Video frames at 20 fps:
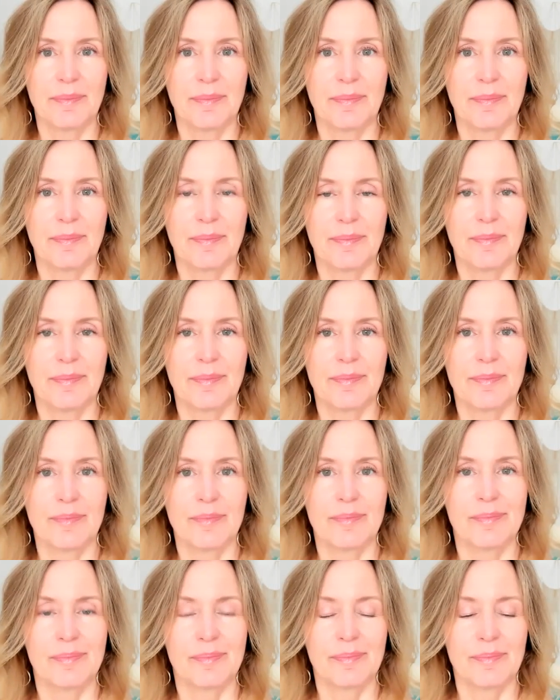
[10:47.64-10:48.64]

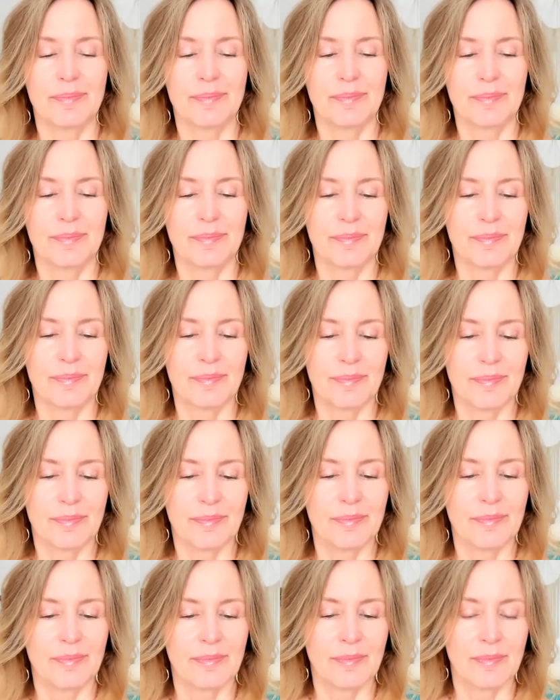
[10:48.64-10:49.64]

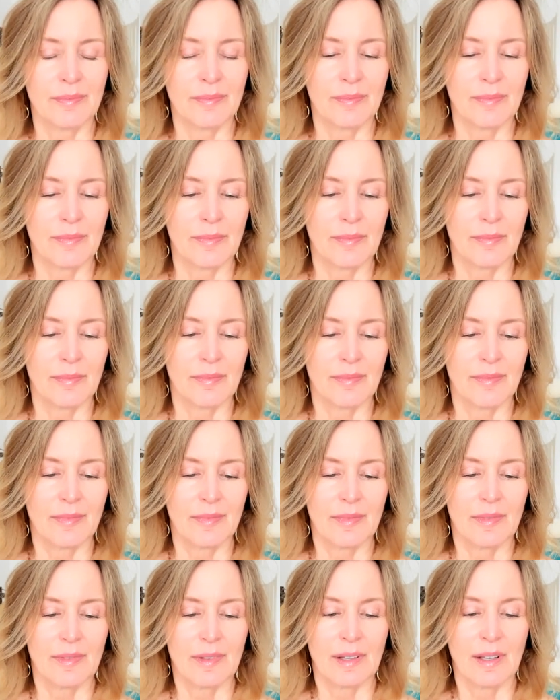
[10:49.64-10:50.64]

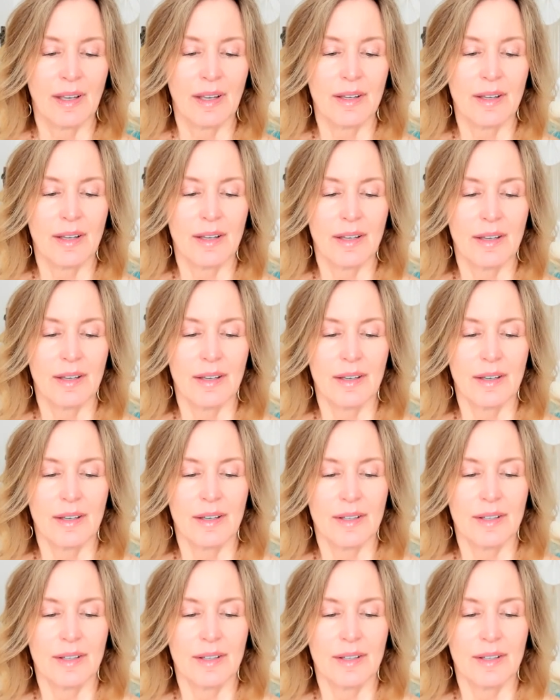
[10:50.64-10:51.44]
Nobody speaks.